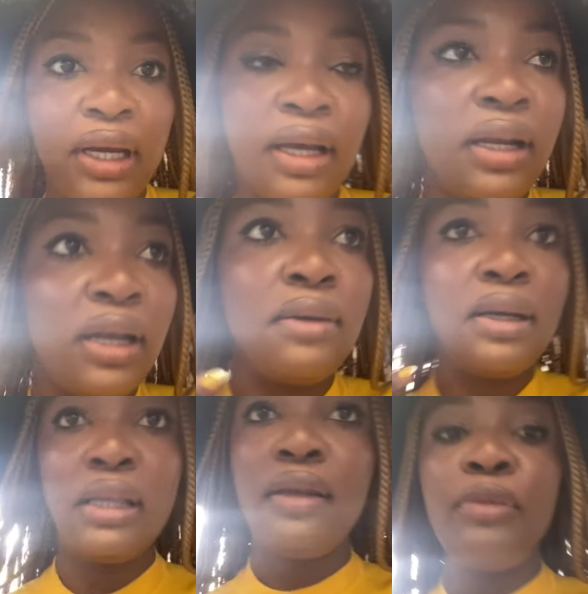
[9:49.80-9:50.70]
are now
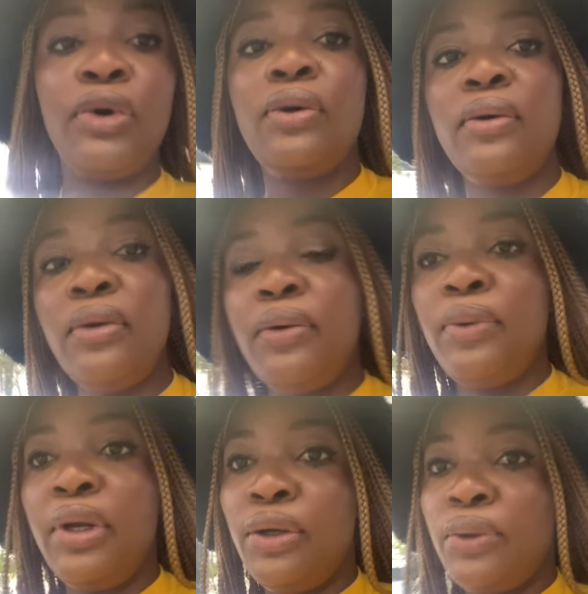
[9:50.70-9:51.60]
at the mall.
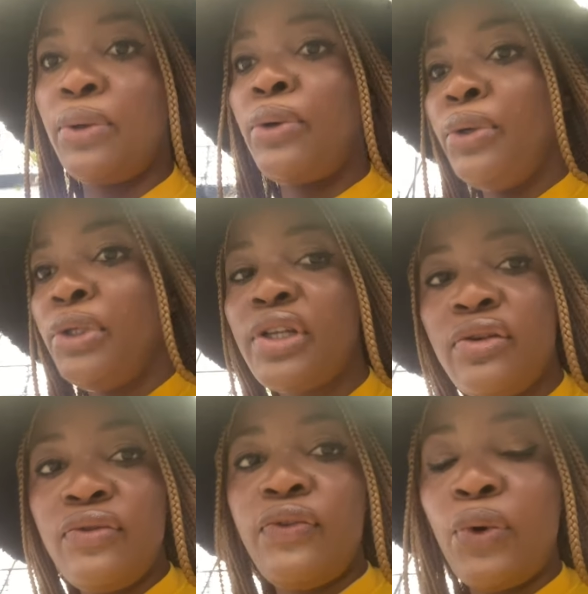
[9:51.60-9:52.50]
We're
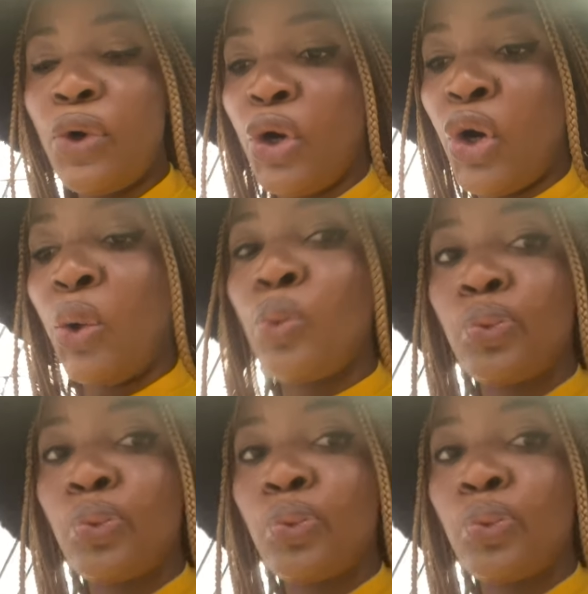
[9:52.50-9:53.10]
looking for